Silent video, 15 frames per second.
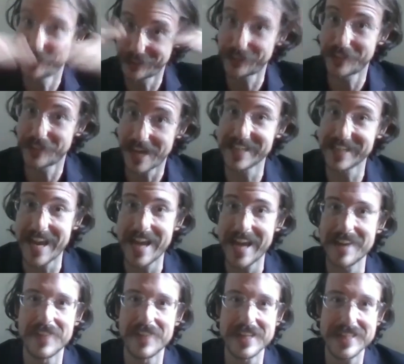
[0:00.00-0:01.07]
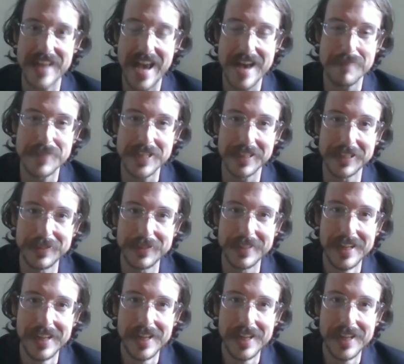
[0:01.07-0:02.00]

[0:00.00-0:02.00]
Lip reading: trying to have this absolute